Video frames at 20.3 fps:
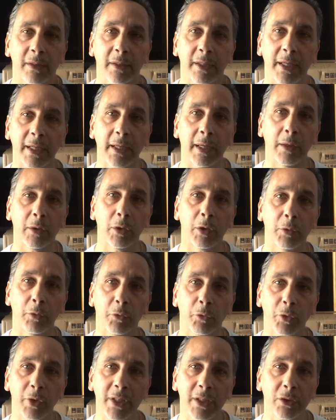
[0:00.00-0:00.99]
Today I'm going to
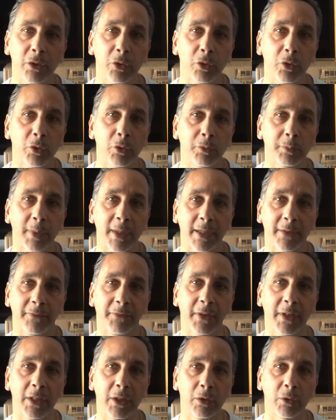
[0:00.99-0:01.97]
redo my
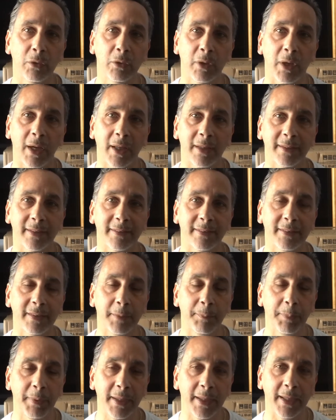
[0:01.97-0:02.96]
video on the
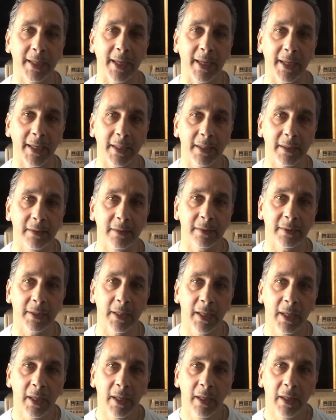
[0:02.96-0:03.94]
CP8.
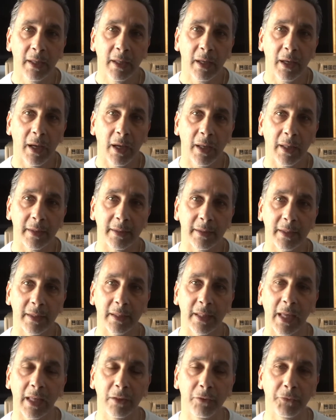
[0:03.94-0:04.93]
On the
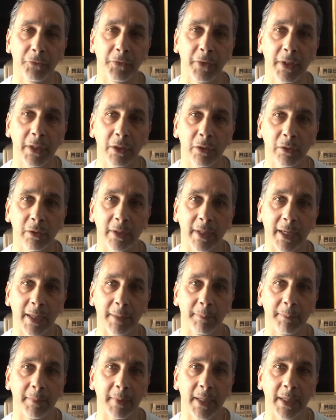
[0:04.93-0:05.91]
last video that I
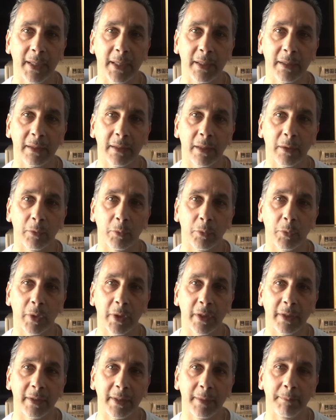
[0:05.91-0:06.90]
made, one
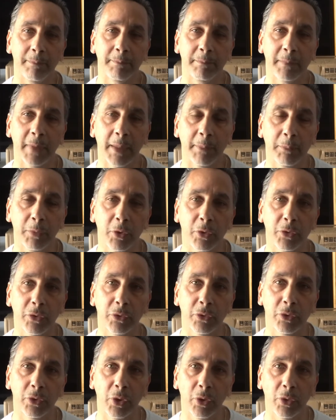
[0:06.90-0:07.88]
of the members
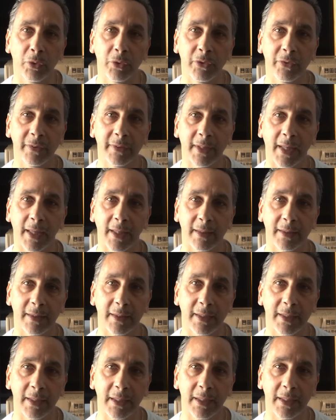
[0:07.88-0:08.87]
noticed that
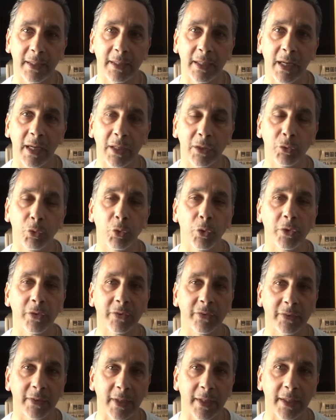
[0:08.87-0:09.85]
the contour
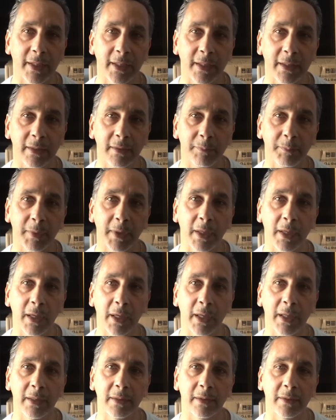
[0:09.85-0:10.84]
setting
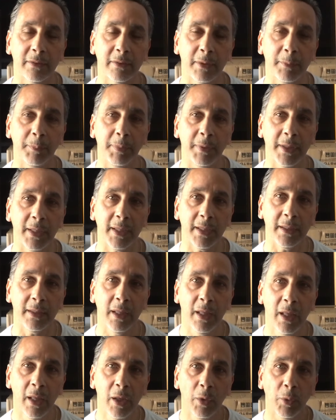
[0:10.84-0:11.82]
behind the CP8
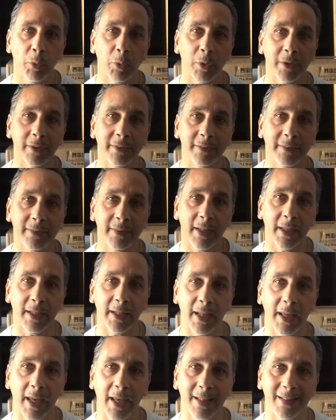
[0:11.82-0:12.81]
was set
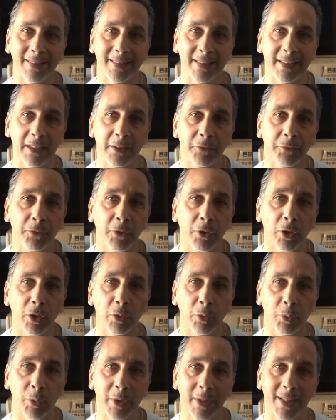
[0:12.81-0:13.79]
at
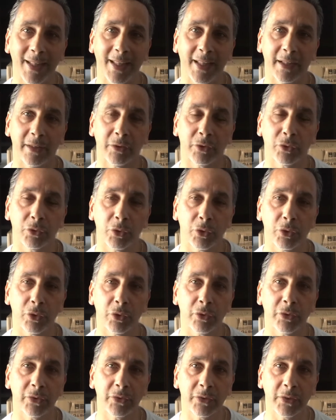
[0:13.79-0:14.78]
default with
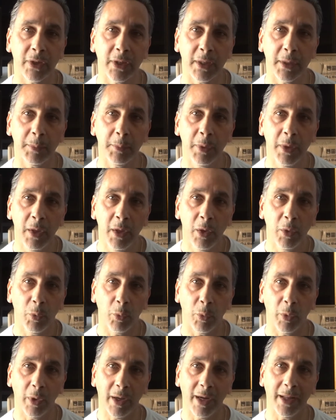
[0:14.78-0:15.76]
external sub,
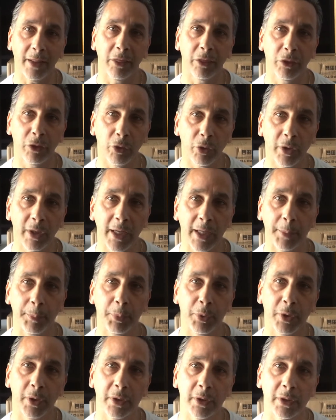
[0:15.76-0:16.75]
where I thought I
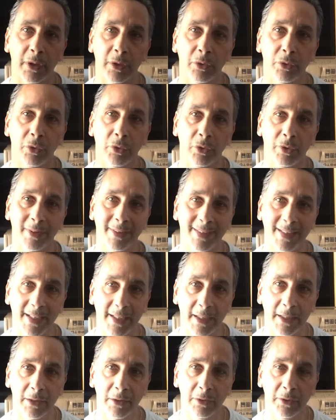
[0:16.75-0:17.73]
put it under
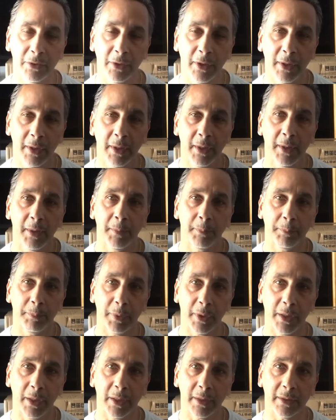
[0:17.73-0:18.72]
dance,
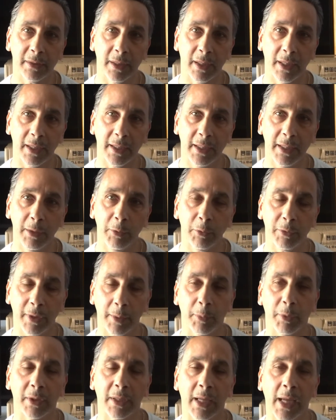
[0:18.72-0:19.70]
but he was
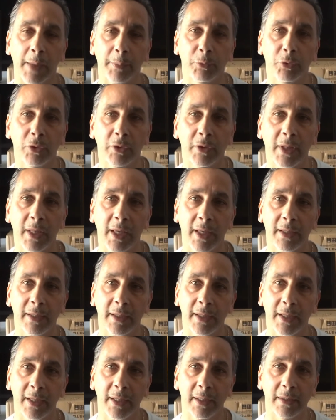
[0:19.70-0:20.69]
able to capture that
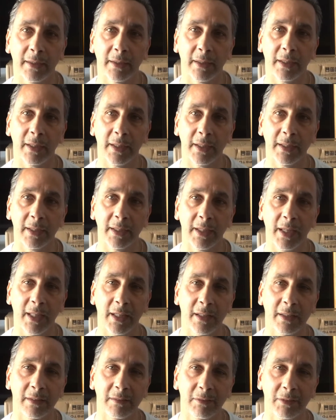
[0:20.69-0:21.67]
and
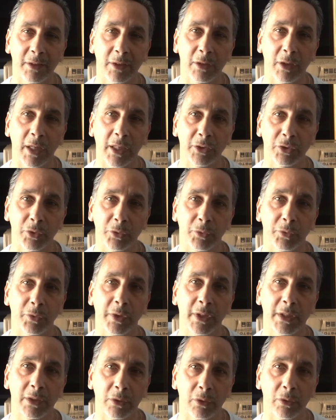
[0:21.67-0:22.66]
indicated, I should
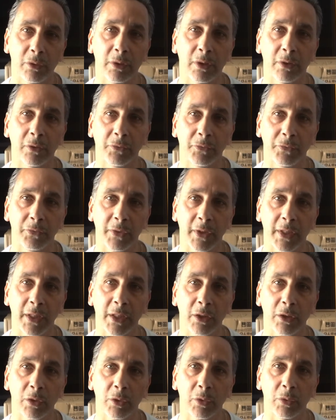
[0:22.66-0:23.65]
redo this
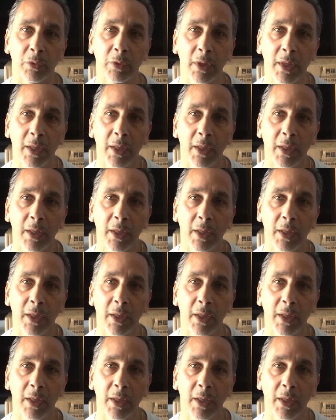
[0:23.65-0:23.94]
video